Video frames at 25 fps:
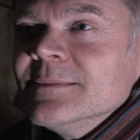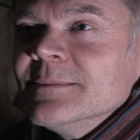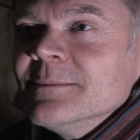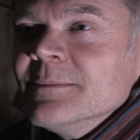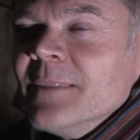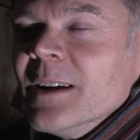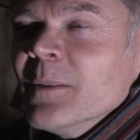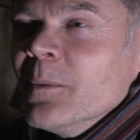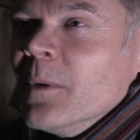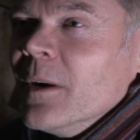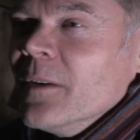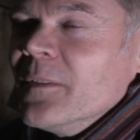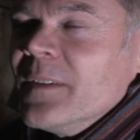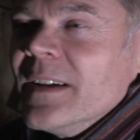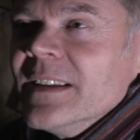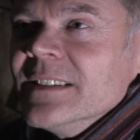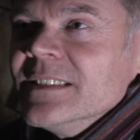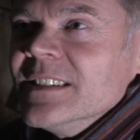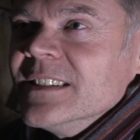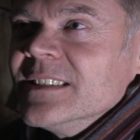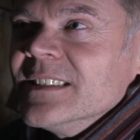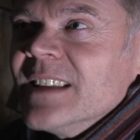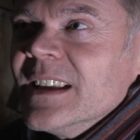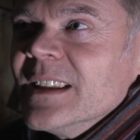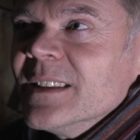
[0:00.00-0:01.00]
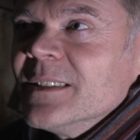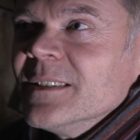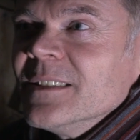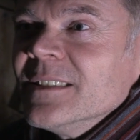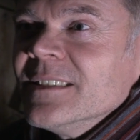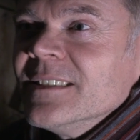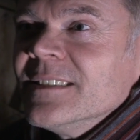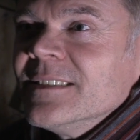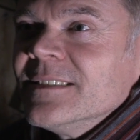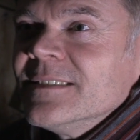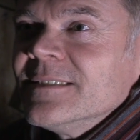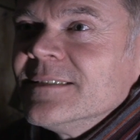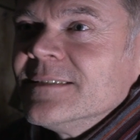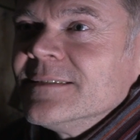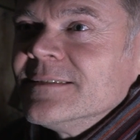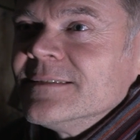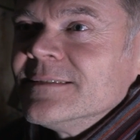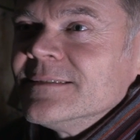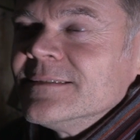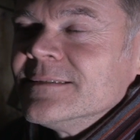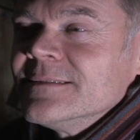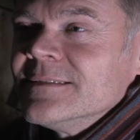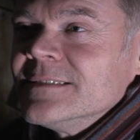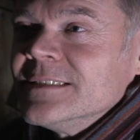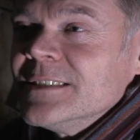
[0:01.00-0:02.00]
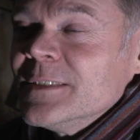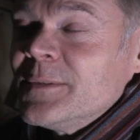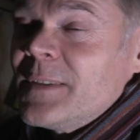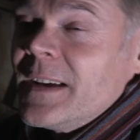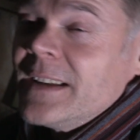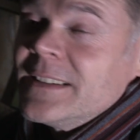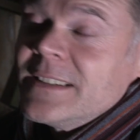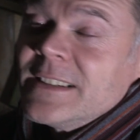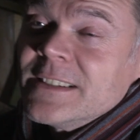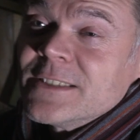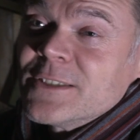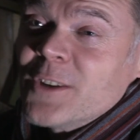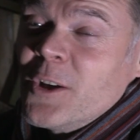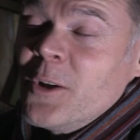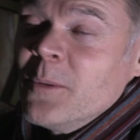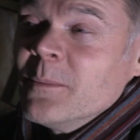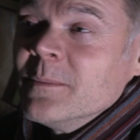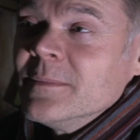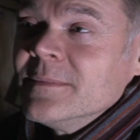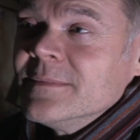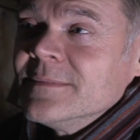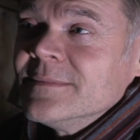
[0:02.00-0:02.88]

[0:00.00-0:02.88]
My wife fancies Nathan. She fancies Tom.